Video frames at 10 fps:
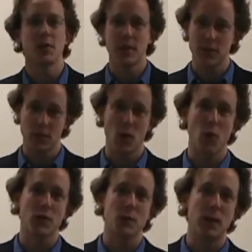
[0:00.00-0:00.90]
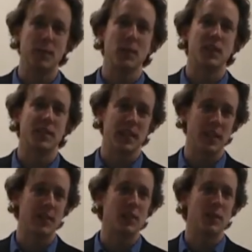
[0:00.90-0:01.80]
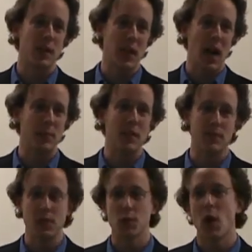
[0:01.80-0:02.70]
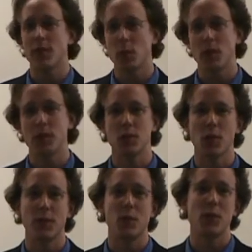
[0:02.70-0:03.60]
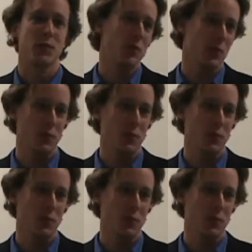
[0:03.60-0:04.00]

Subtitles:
They could coerce people into giving them a copy of the software and so forth.